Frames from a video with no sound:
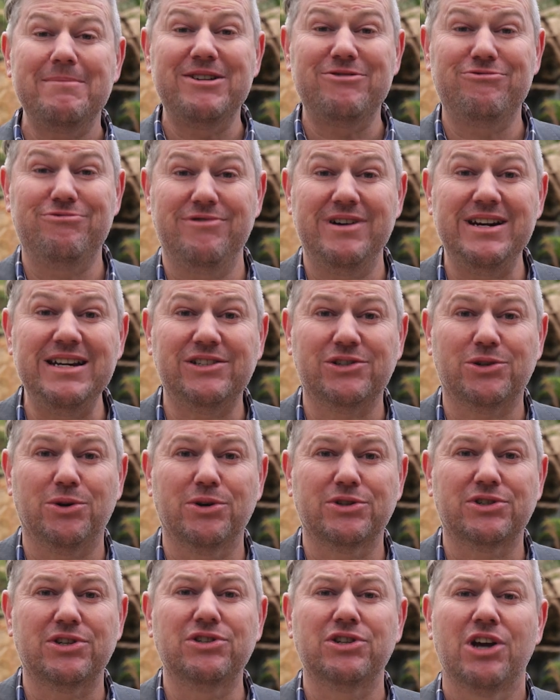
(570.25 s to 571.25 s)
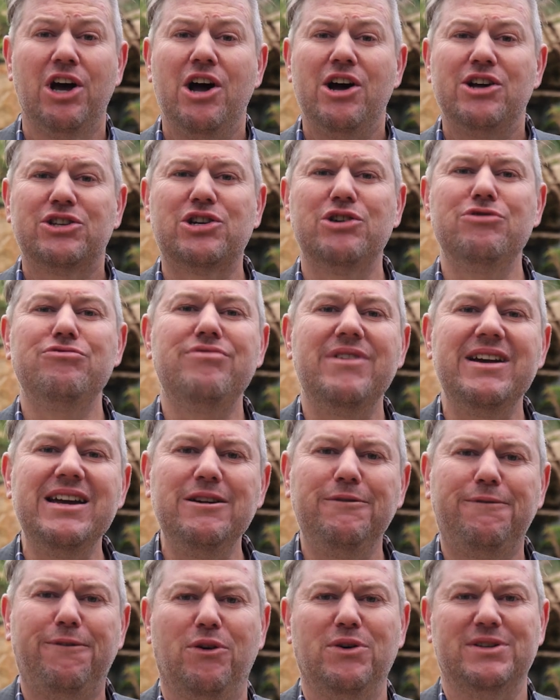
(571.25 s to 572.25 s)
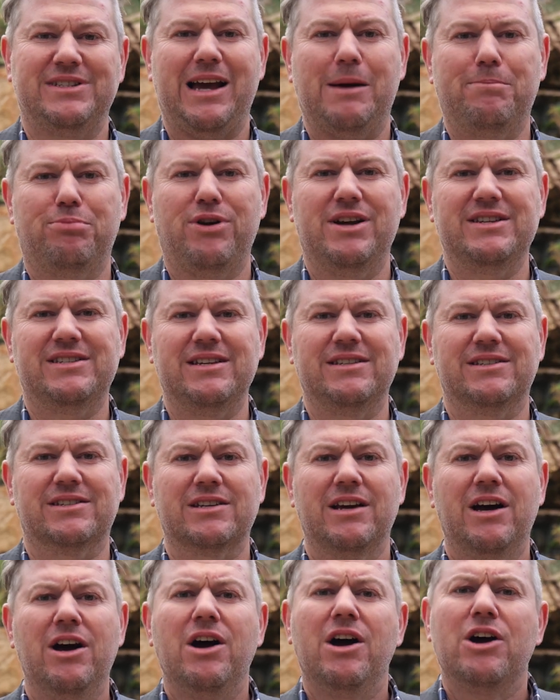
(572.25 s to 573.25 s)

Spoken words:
and resources to reinforce our presence,